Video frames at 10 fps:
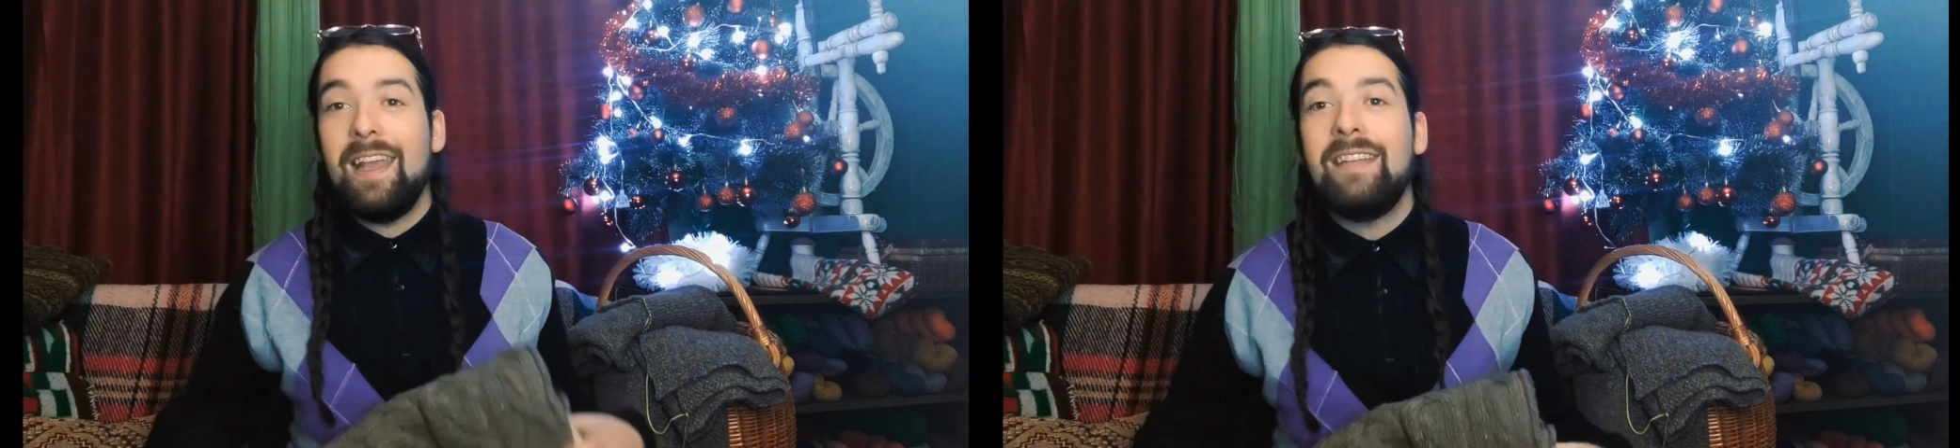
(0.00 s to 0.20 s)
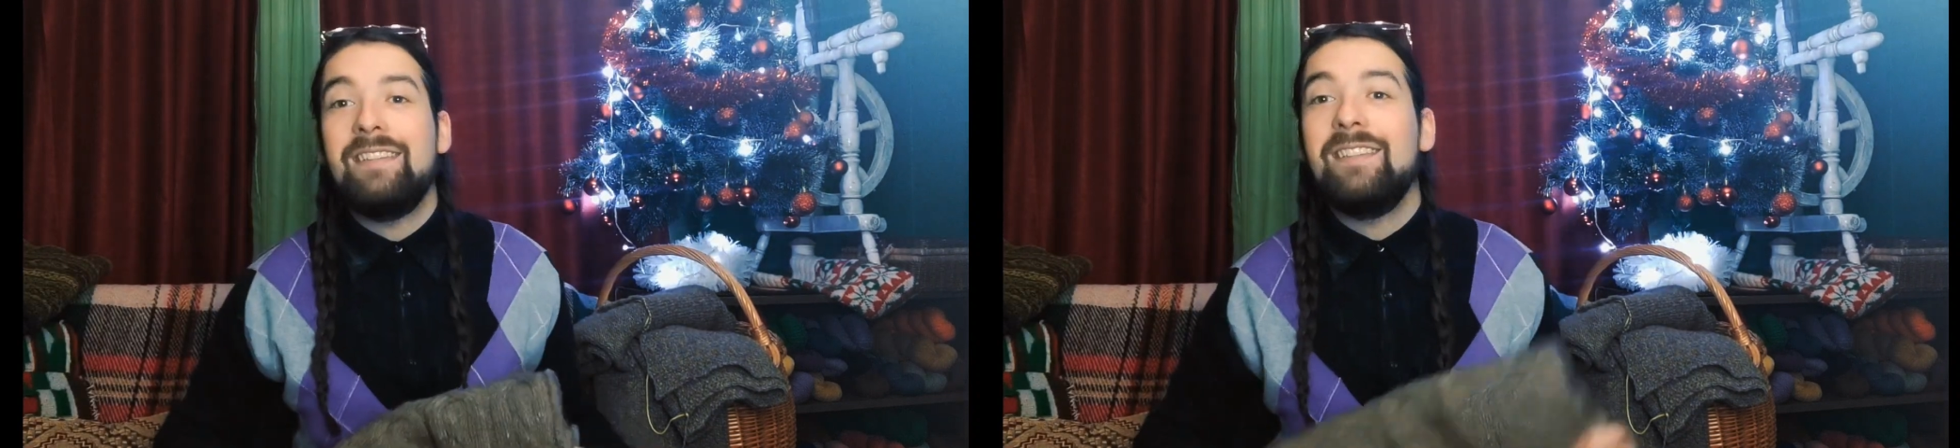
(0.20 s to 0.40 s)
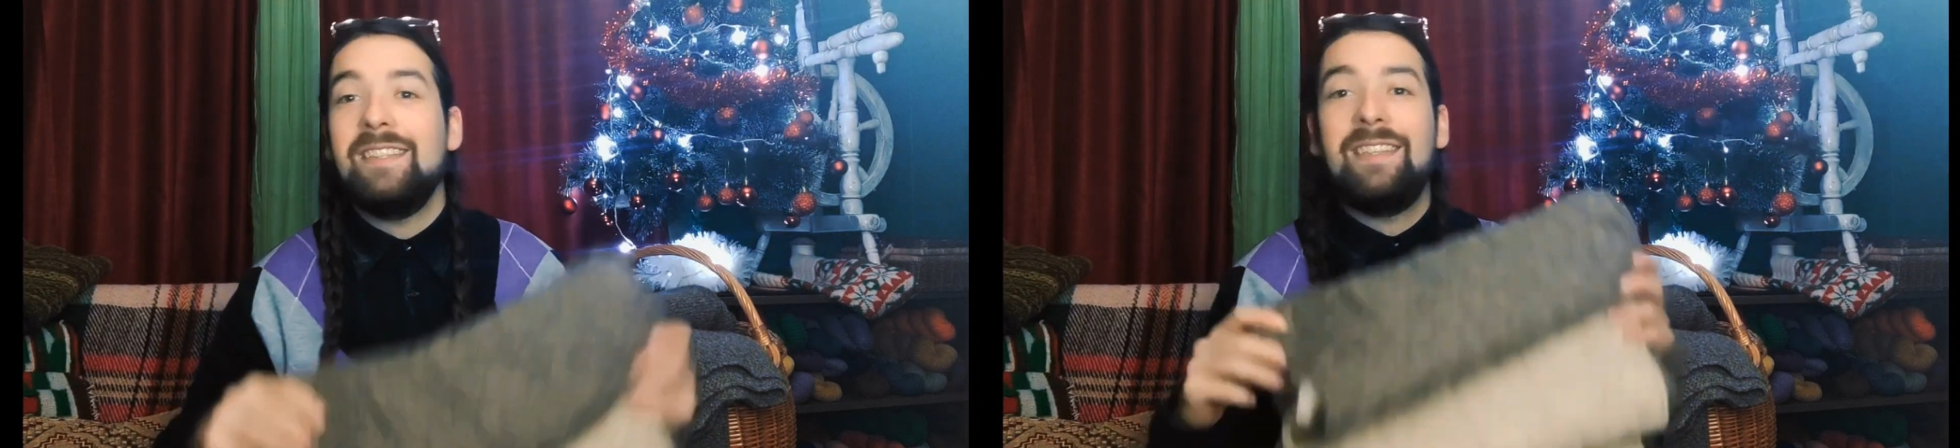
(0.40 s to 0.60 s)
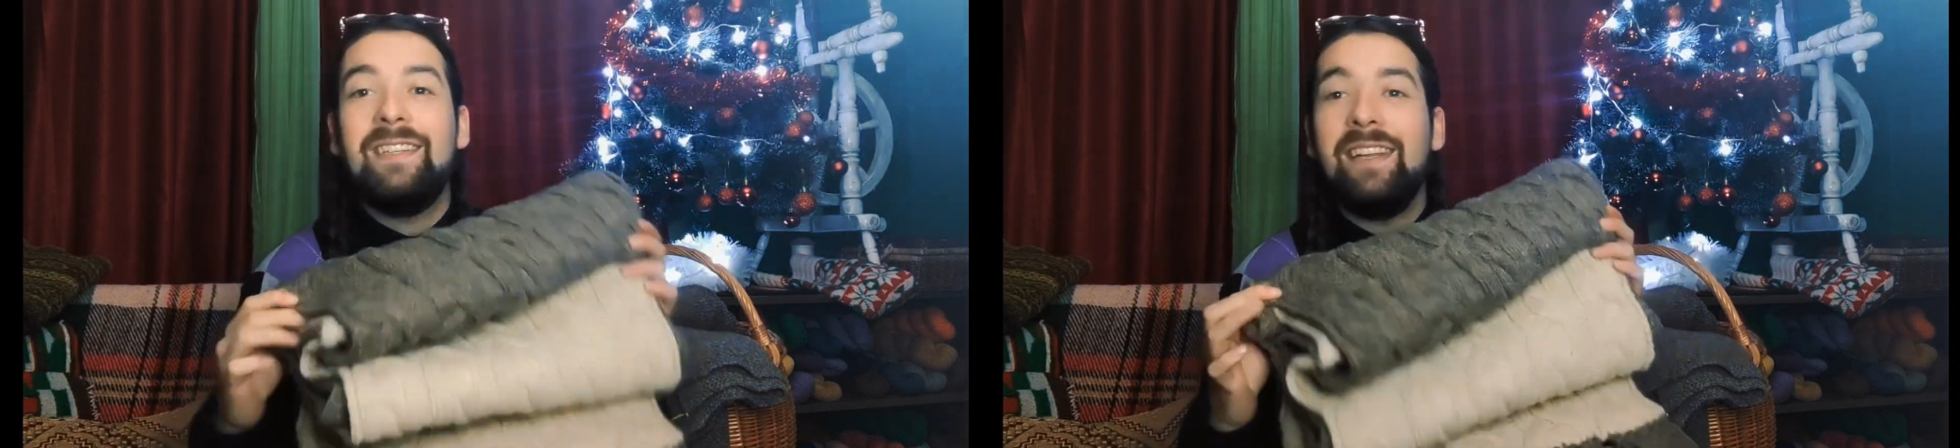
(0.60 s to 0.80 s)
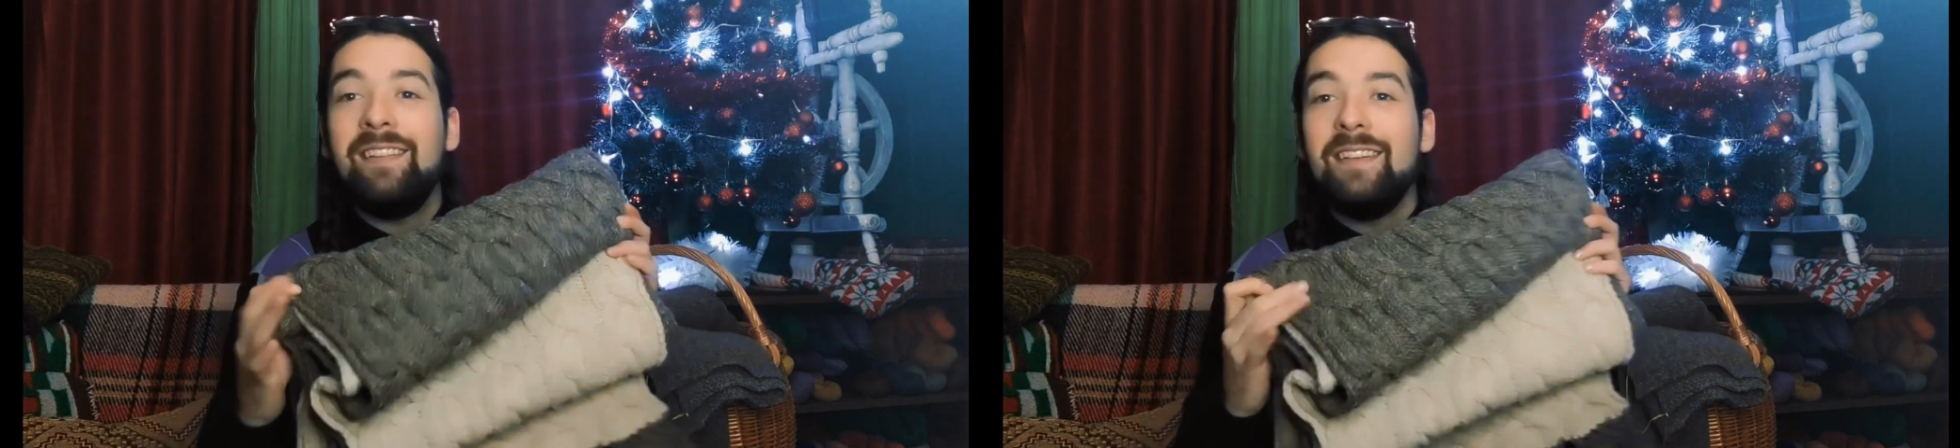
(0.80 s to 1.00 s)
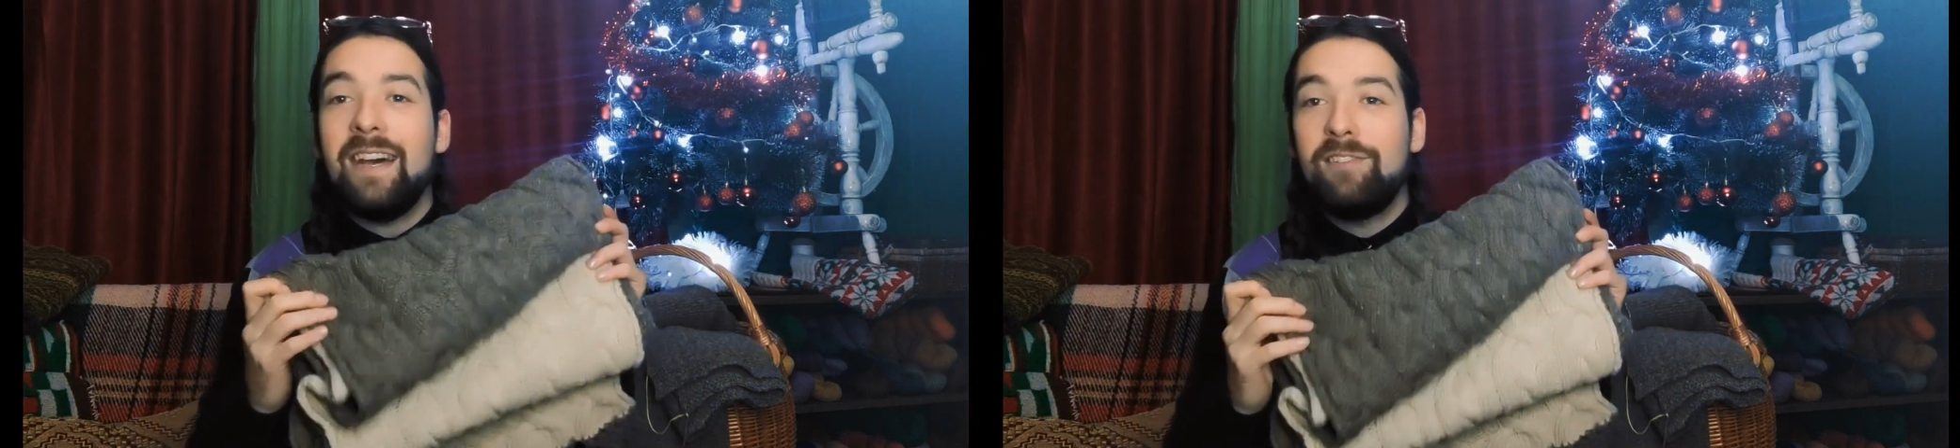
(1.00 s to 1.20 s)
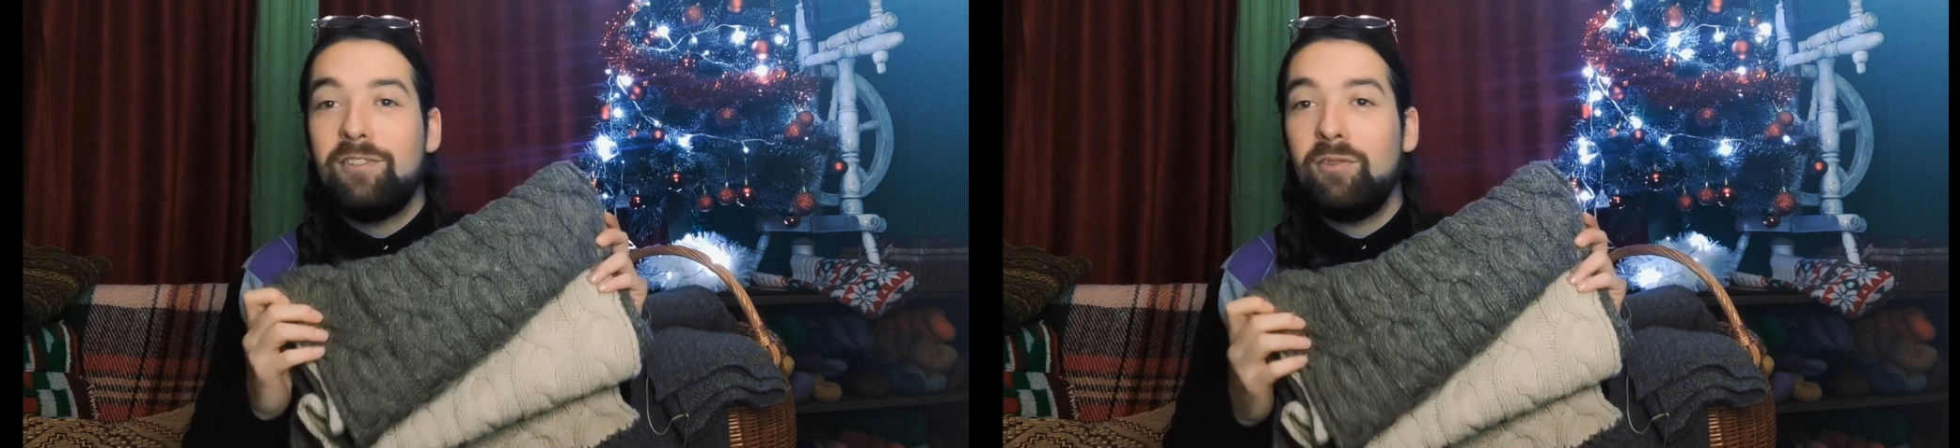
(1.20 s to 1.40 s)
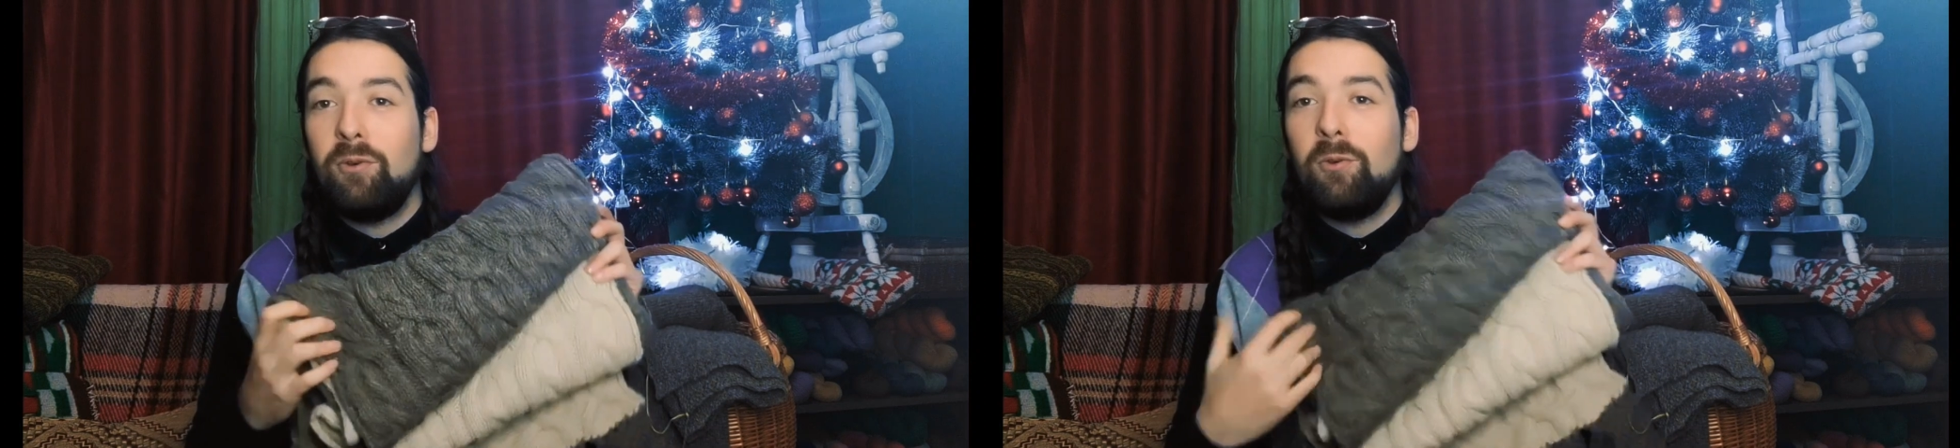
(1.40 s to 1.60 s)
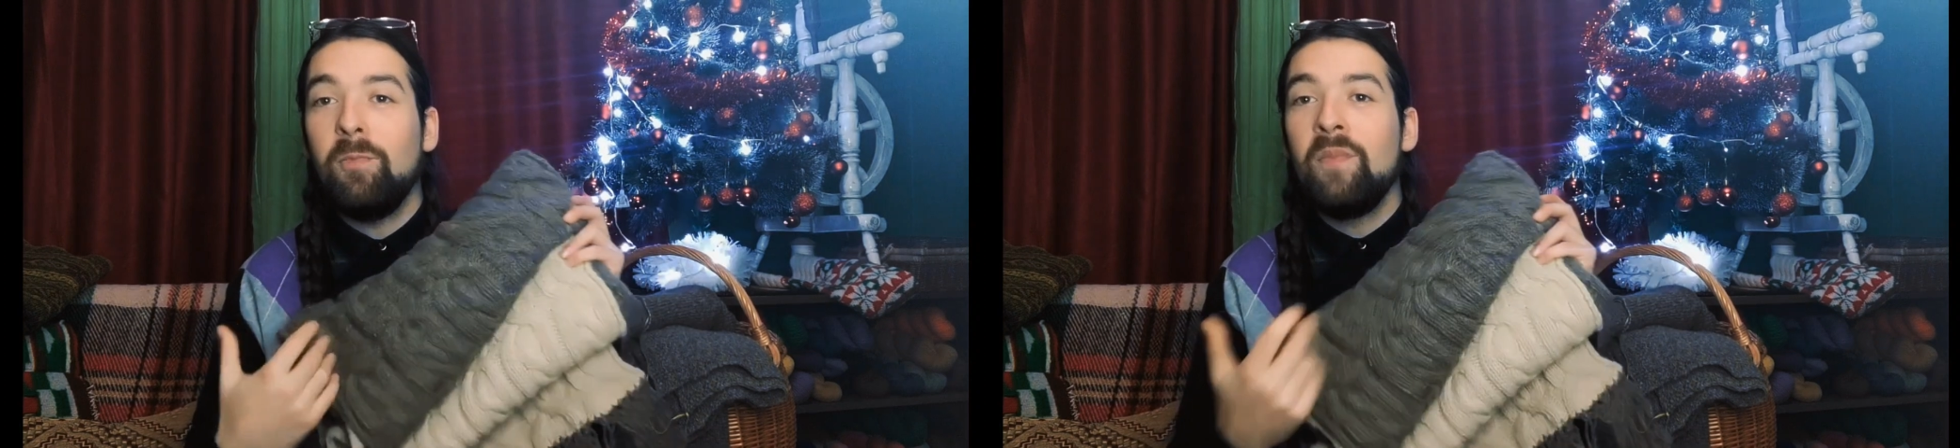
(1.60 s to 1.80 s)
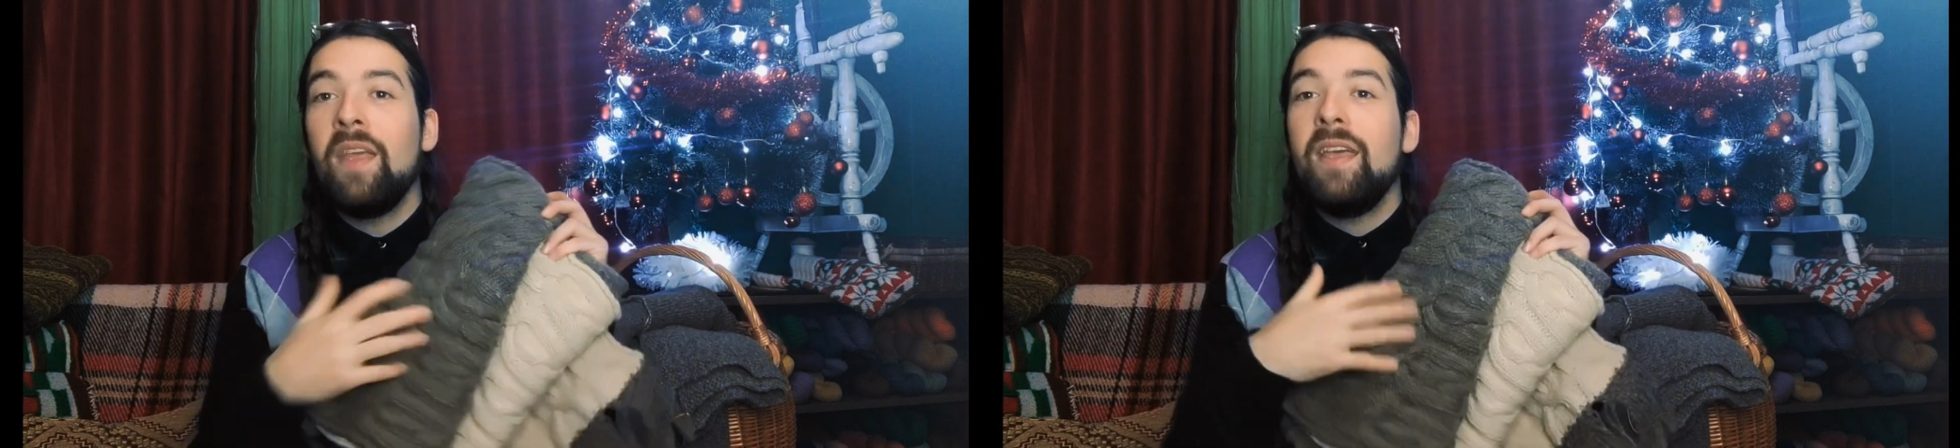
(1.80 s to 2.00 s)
it's knitted in the natural